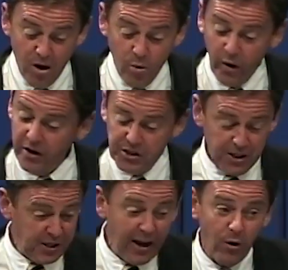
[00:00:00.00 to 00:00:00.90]
where he
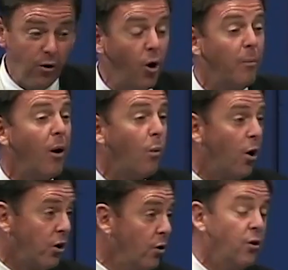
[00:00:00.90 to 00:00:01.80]
says, I don't know about
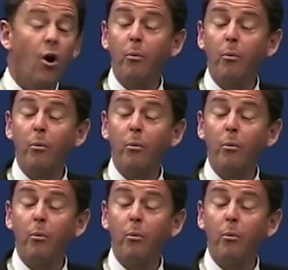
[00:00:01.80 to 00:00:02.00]
what you know,